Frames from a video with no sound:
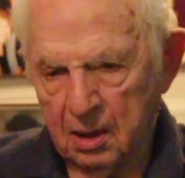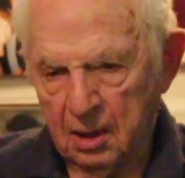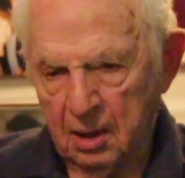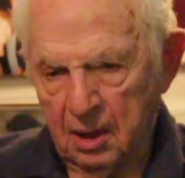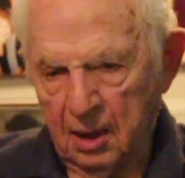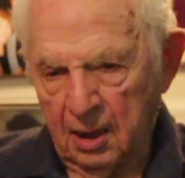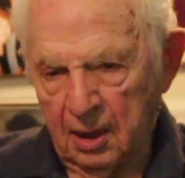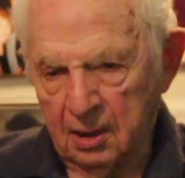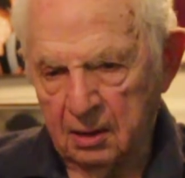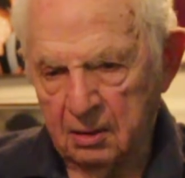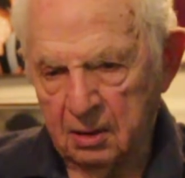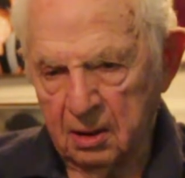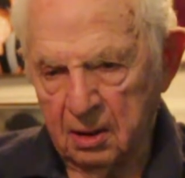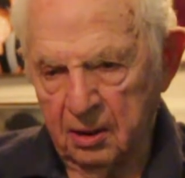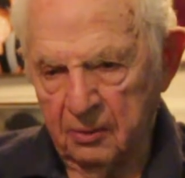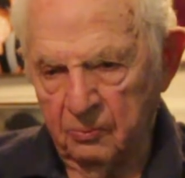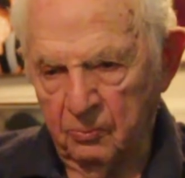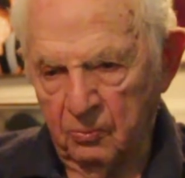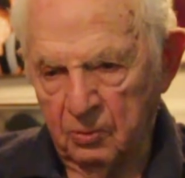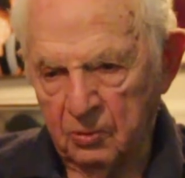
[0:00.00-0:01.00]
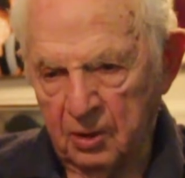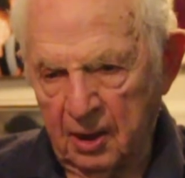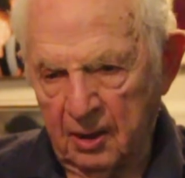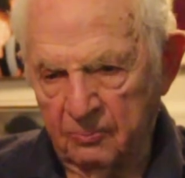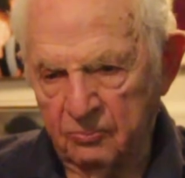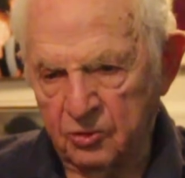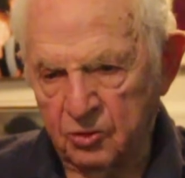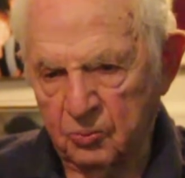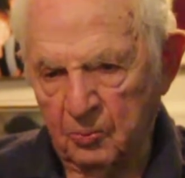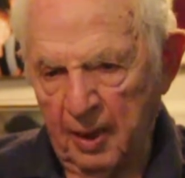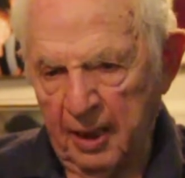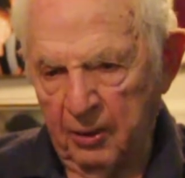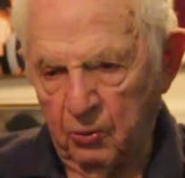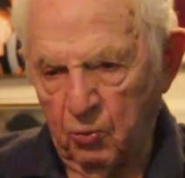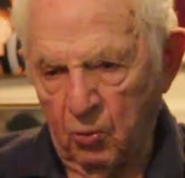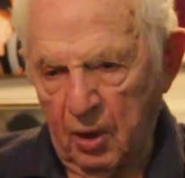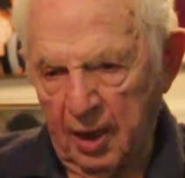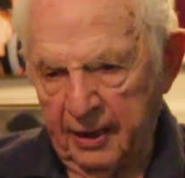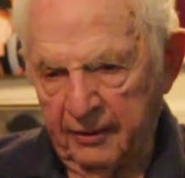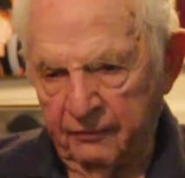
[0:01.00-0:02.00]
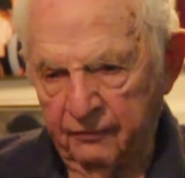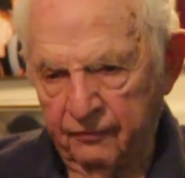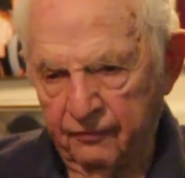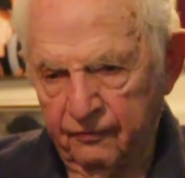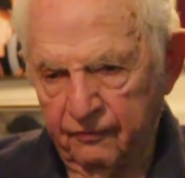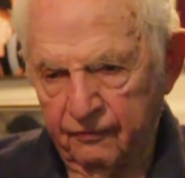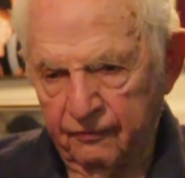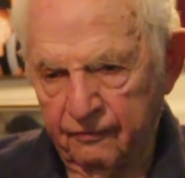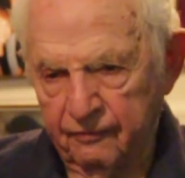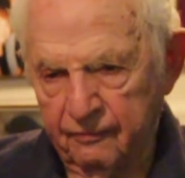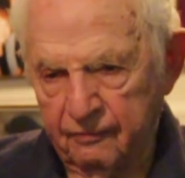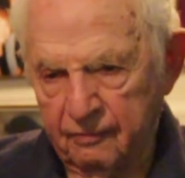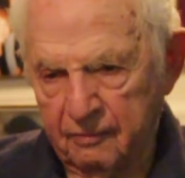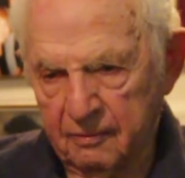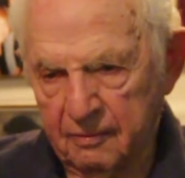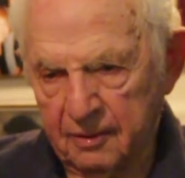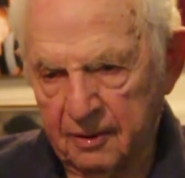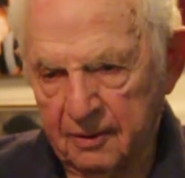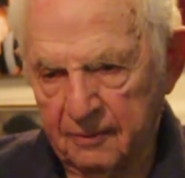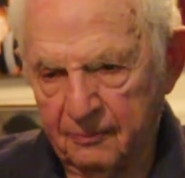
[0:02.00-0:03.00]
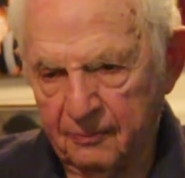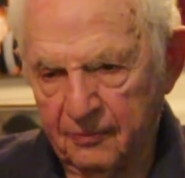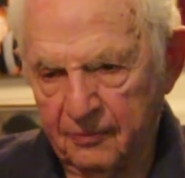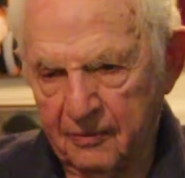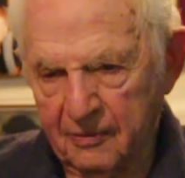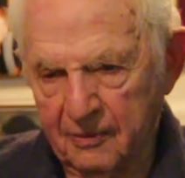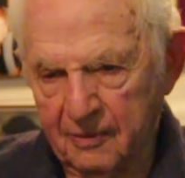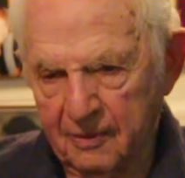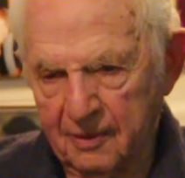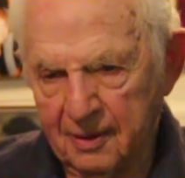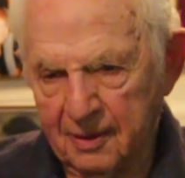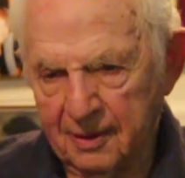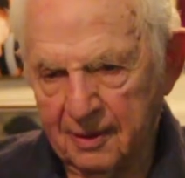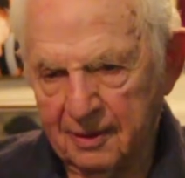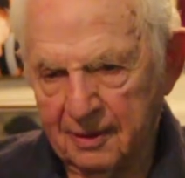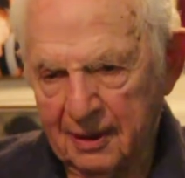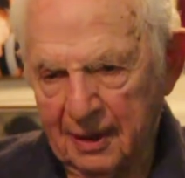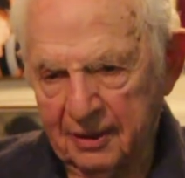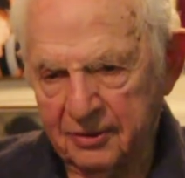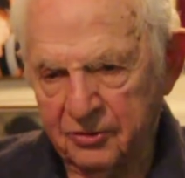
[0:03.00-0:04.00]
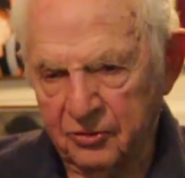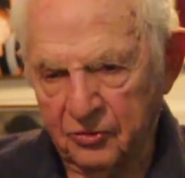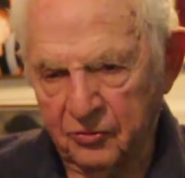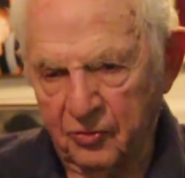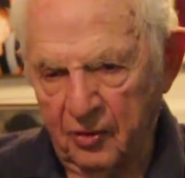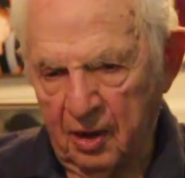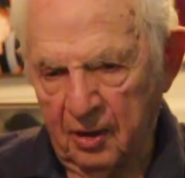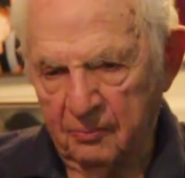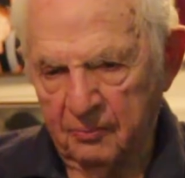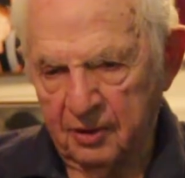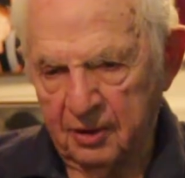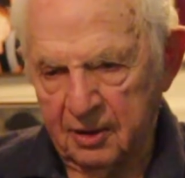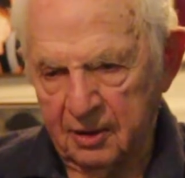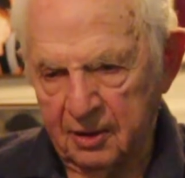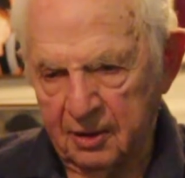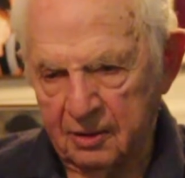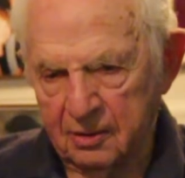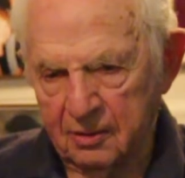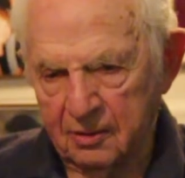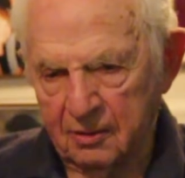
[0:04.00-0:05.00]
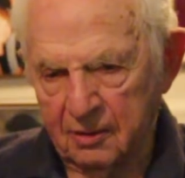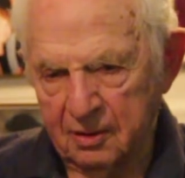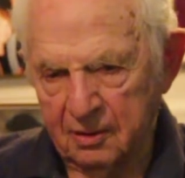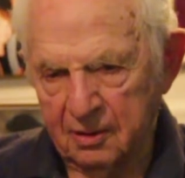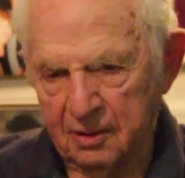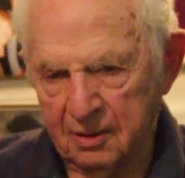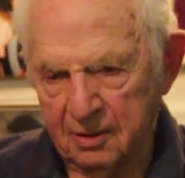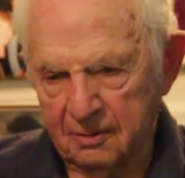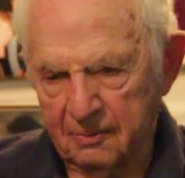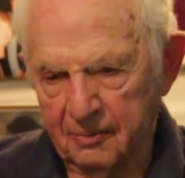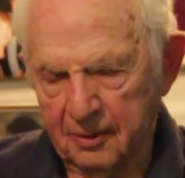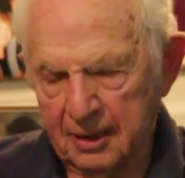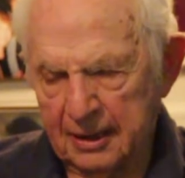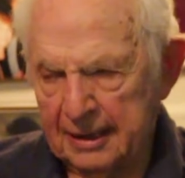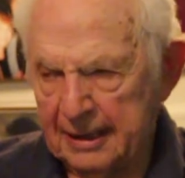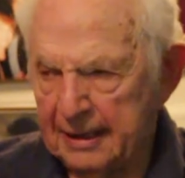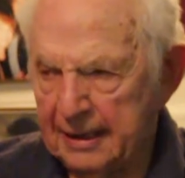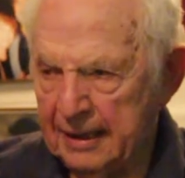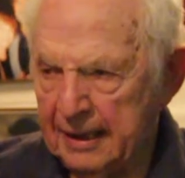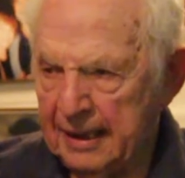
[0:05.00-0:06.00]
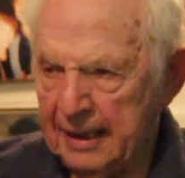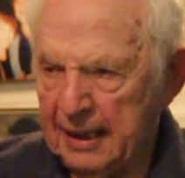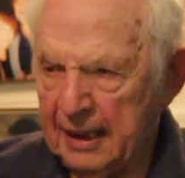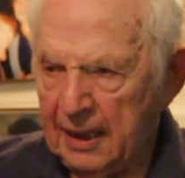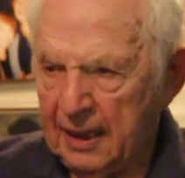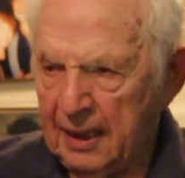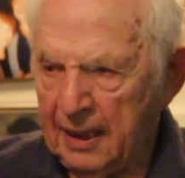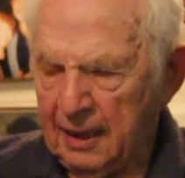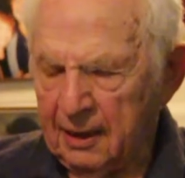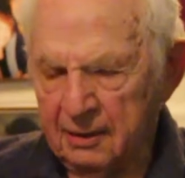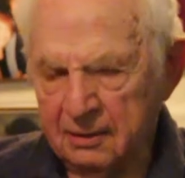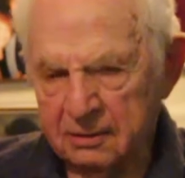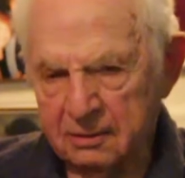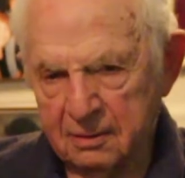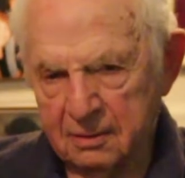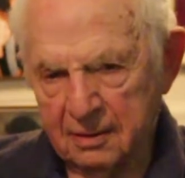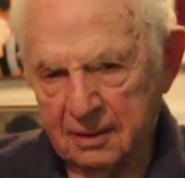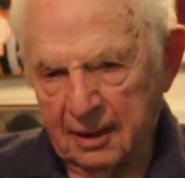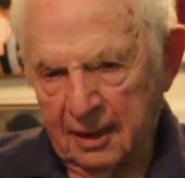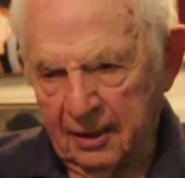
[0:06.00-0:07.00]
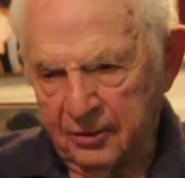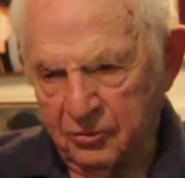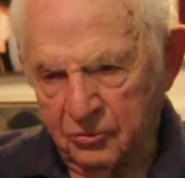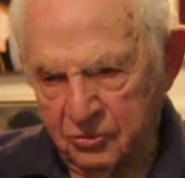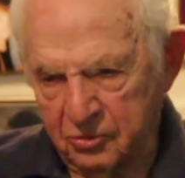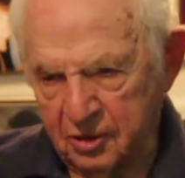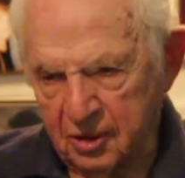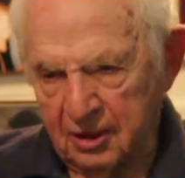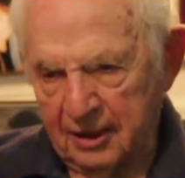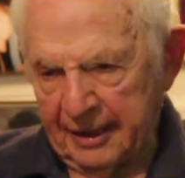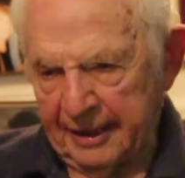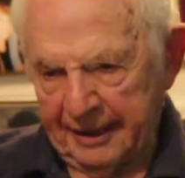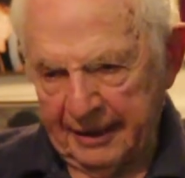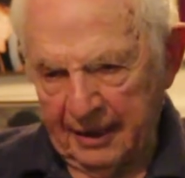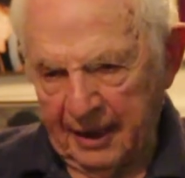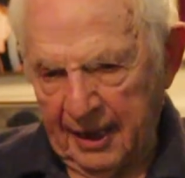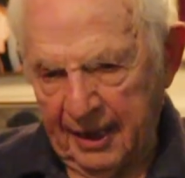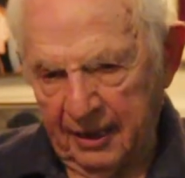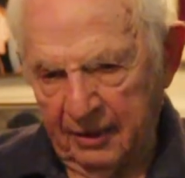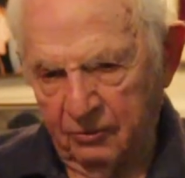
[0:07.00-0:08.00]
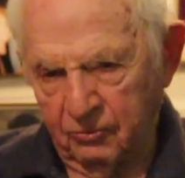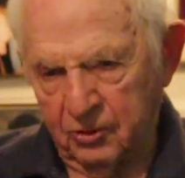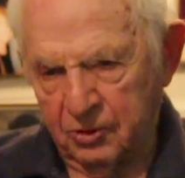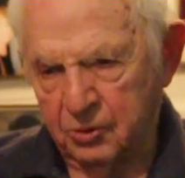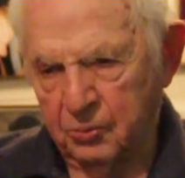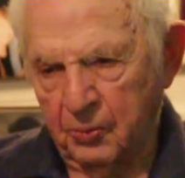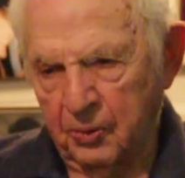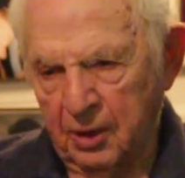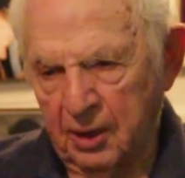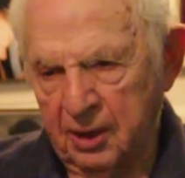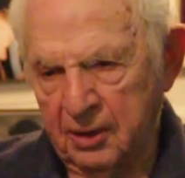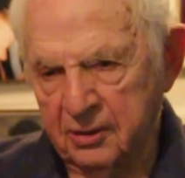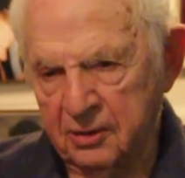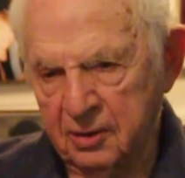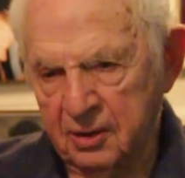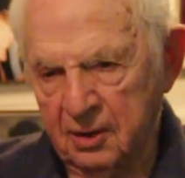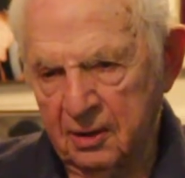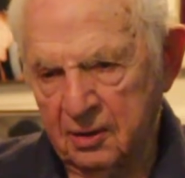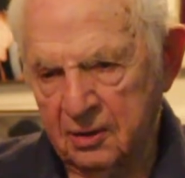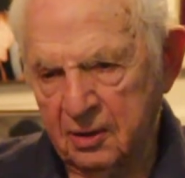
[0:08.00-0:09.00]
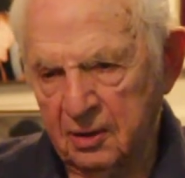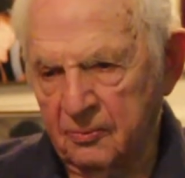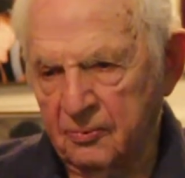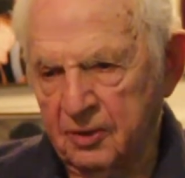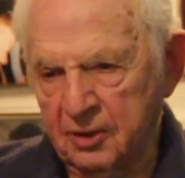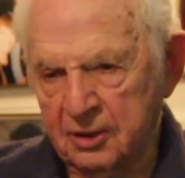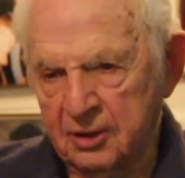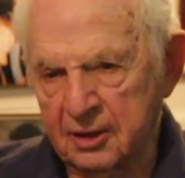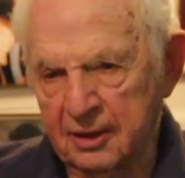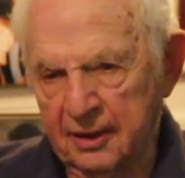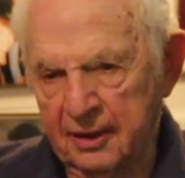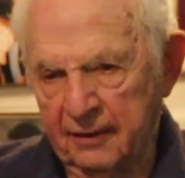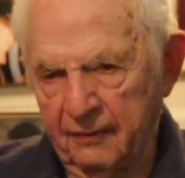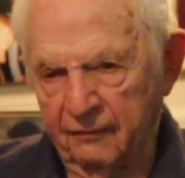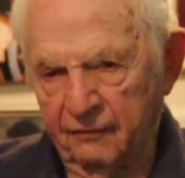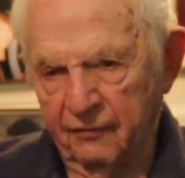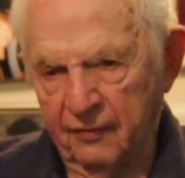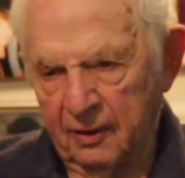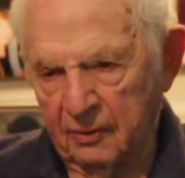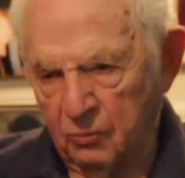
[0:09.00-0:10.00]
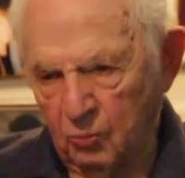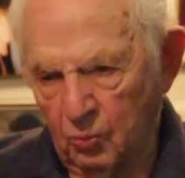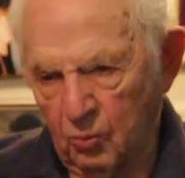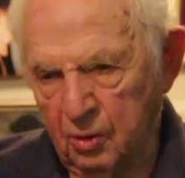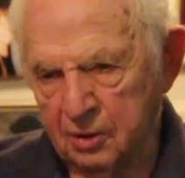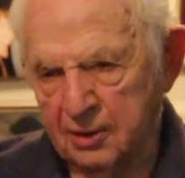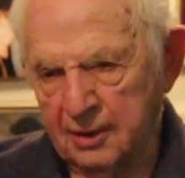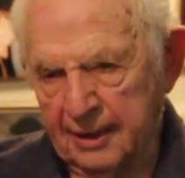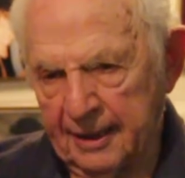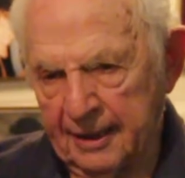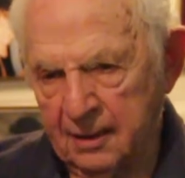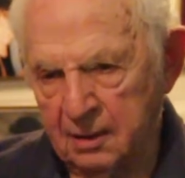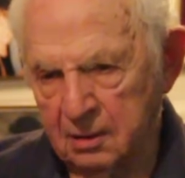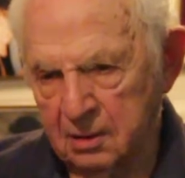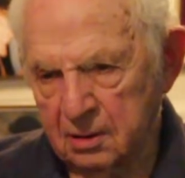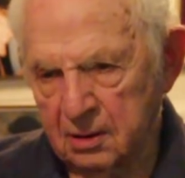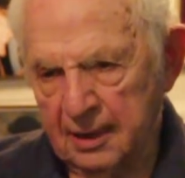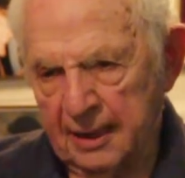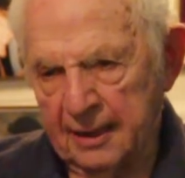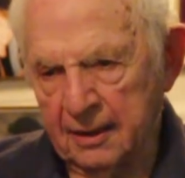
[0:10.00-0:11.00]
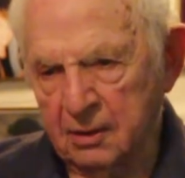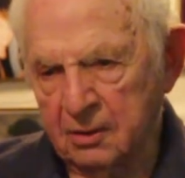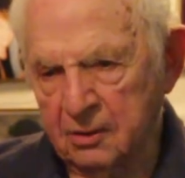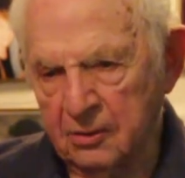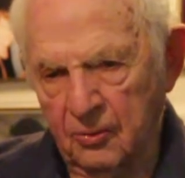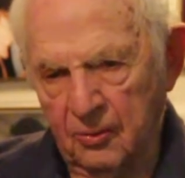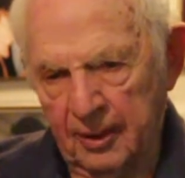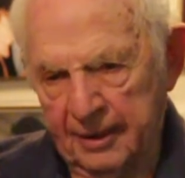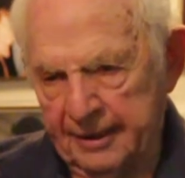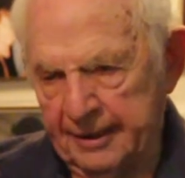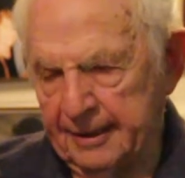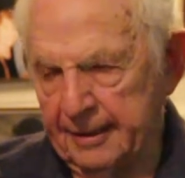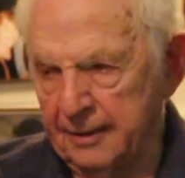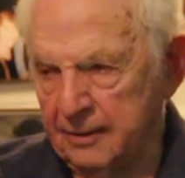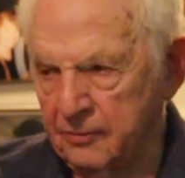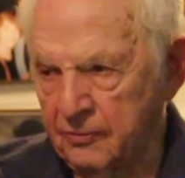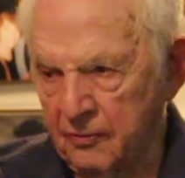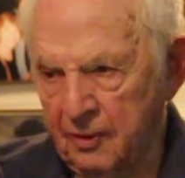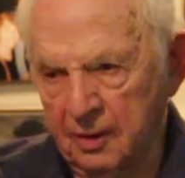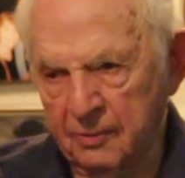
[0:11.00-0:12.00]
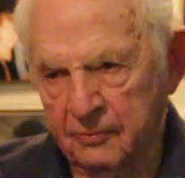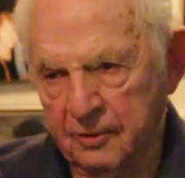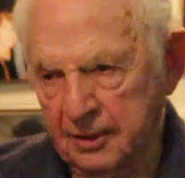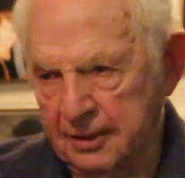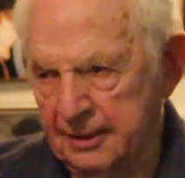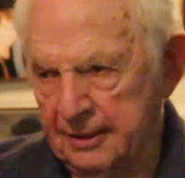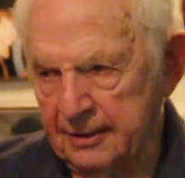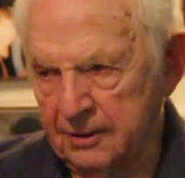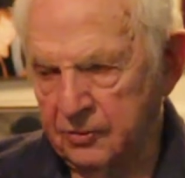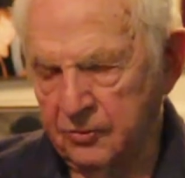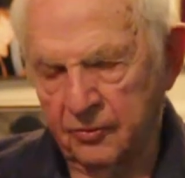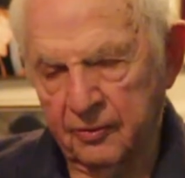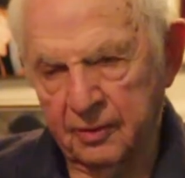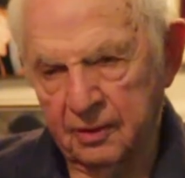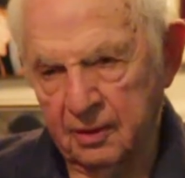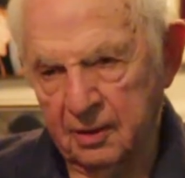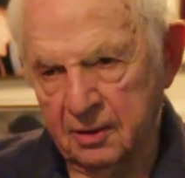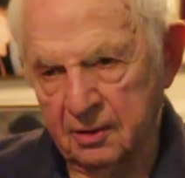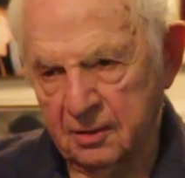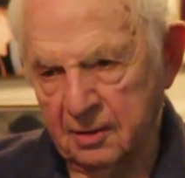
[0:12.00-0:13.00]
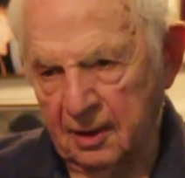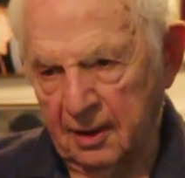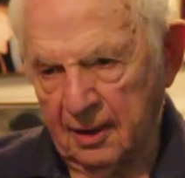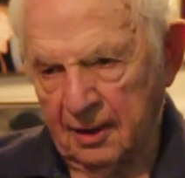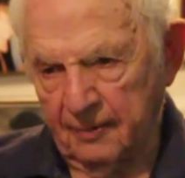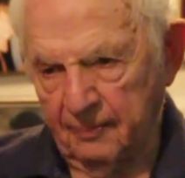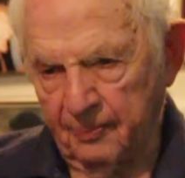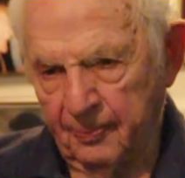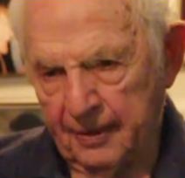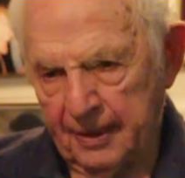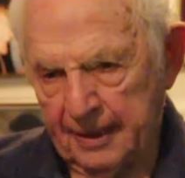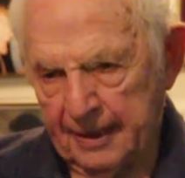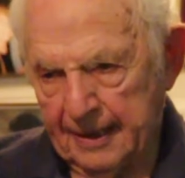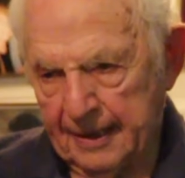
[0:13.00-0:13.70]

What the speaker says: And in comes my wife as a drama teacher. I said, I'll use clean language, but I said something to the effect, what the hell do I need a drama teacher at this time?